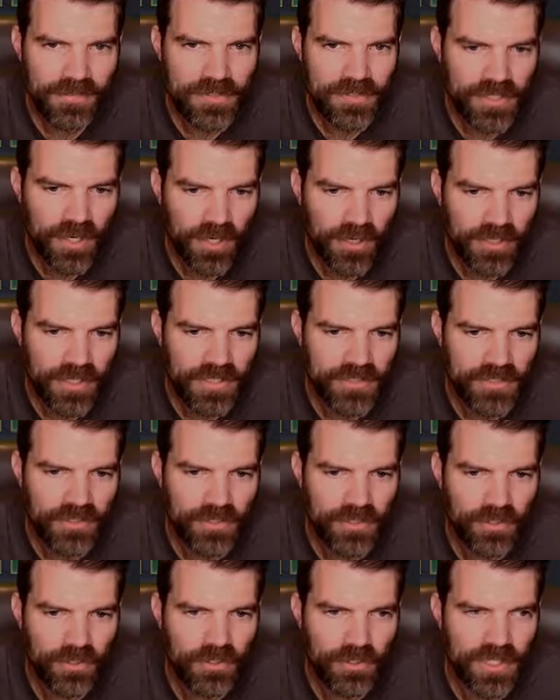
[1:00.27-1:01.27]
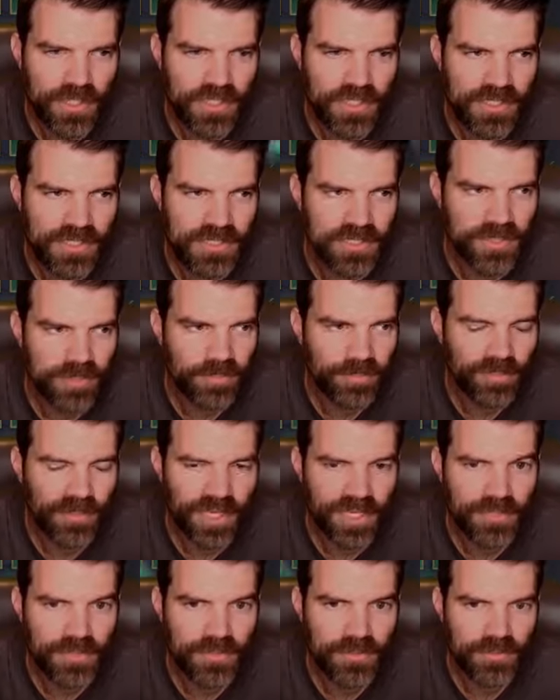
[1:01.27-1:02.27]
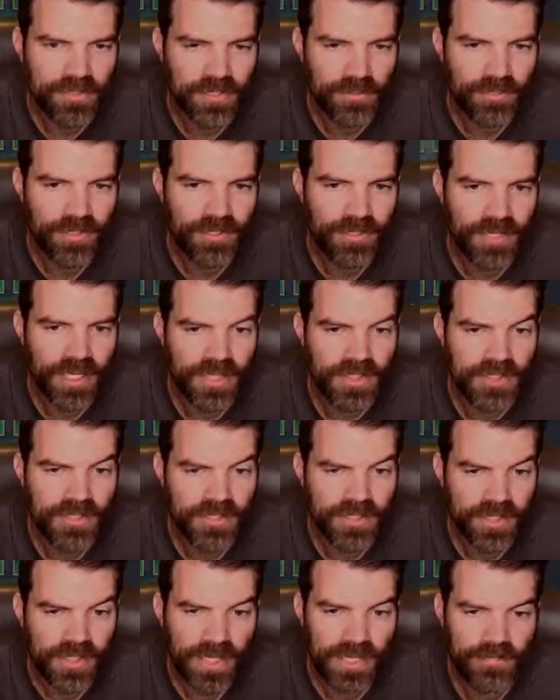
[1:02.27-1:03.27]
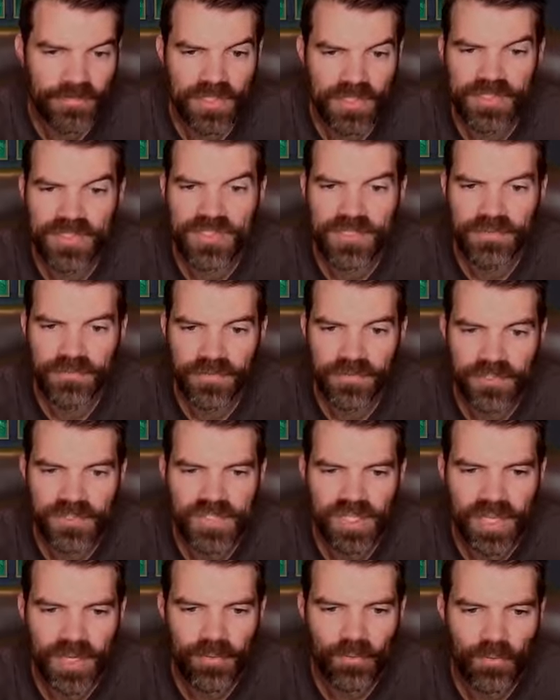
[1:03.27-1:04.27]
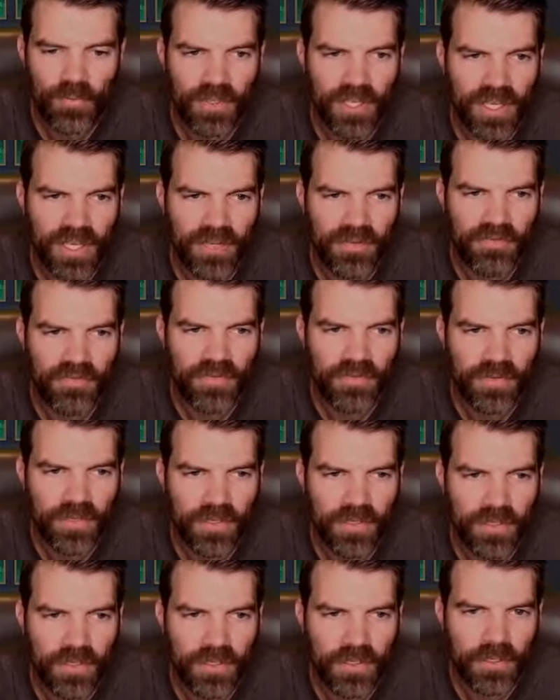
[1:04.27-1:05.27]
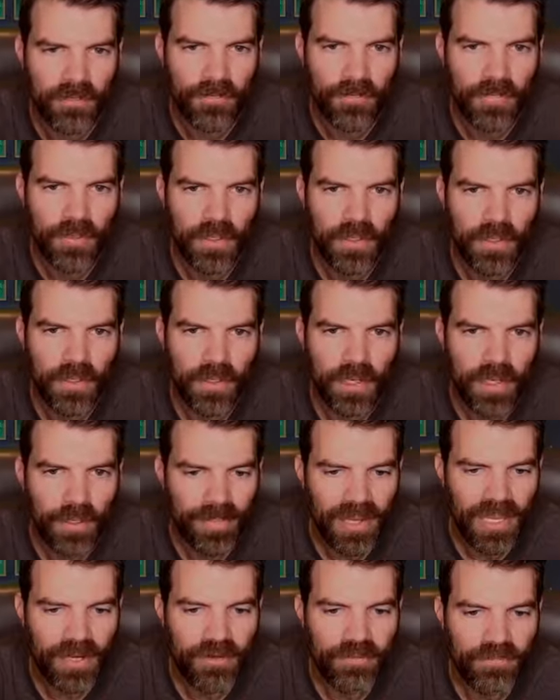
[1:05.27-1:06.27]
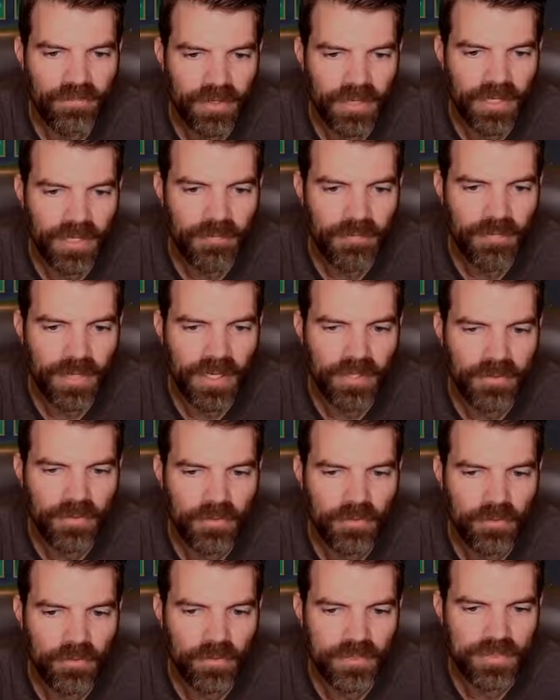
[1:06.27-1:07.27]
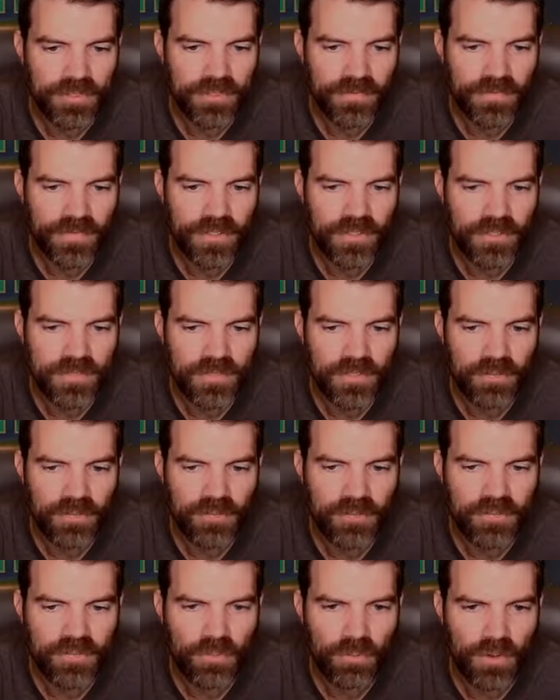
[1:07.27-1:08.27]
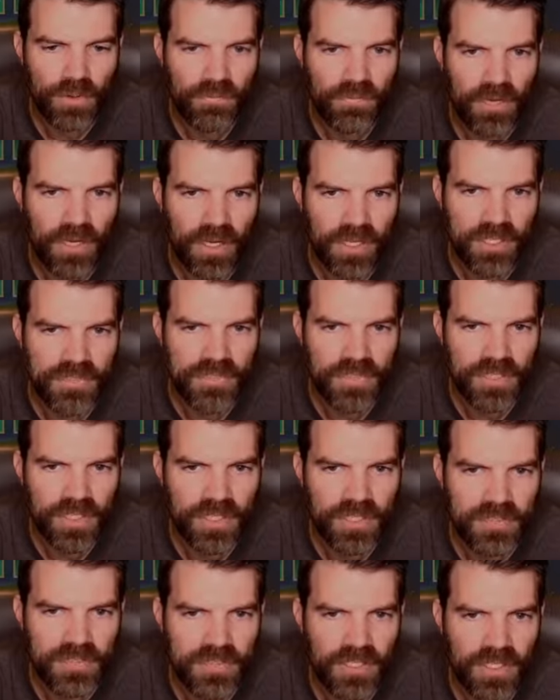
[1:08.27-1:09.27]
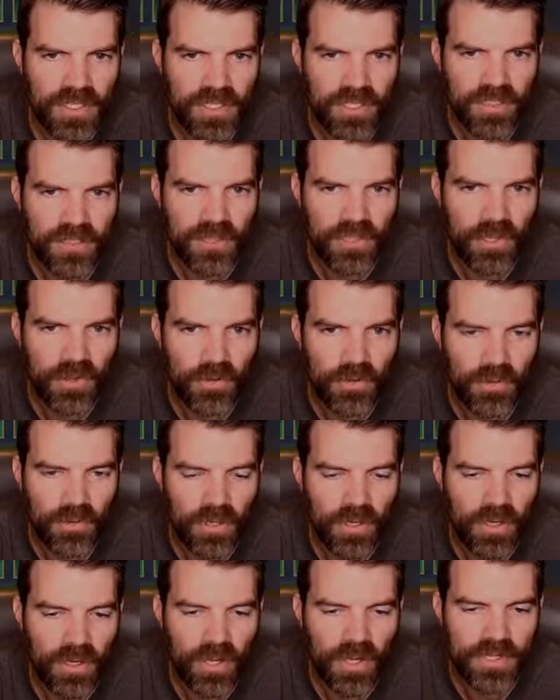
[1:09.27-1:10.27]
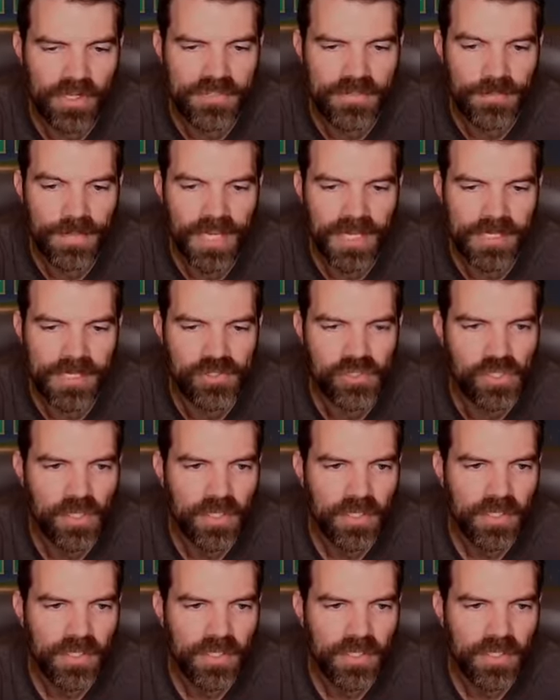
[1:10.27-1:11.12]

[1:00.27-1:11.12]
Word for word: Xaris, who is the brand new summoner added to the game. This is the first time we'll have um, a banner for him on global server. So 12 cost, nice uh, low cost mage.